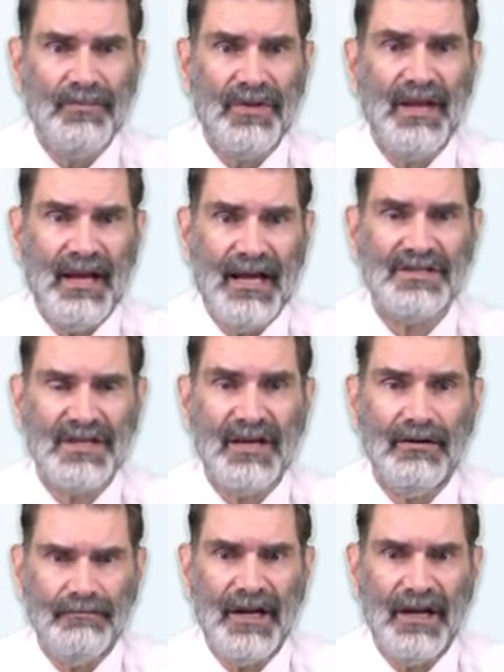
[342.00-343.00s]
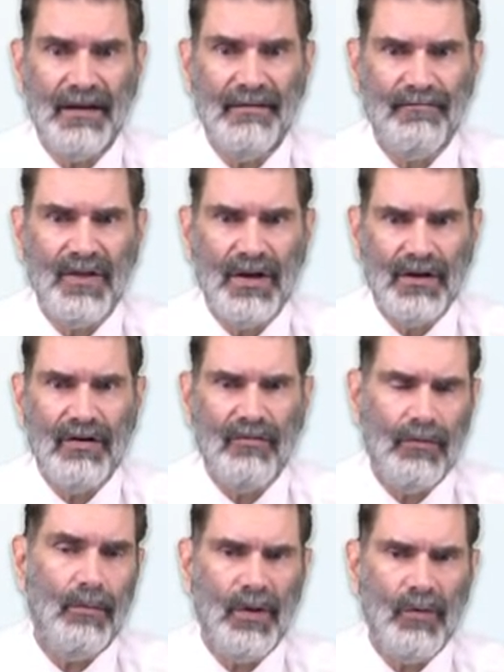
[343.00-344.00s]
as a company or
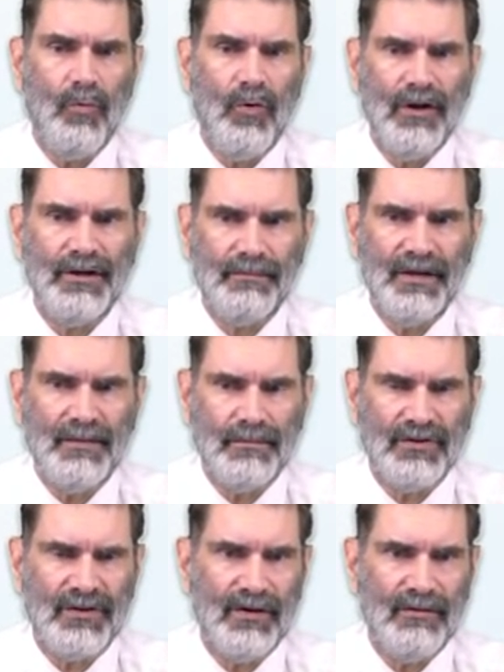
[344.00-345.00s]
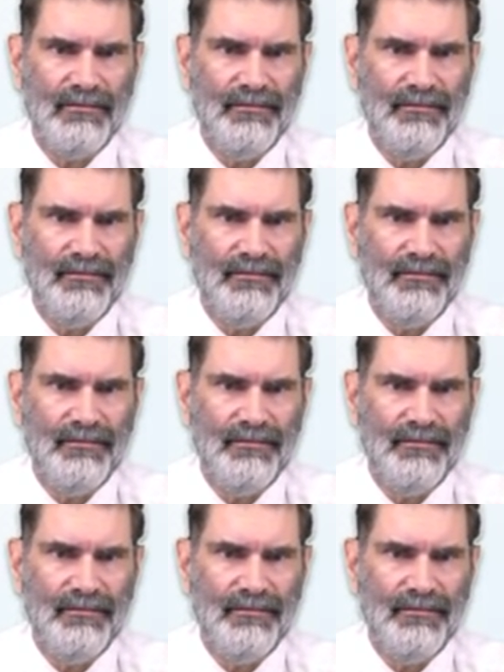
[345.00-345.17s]
what we want people to do.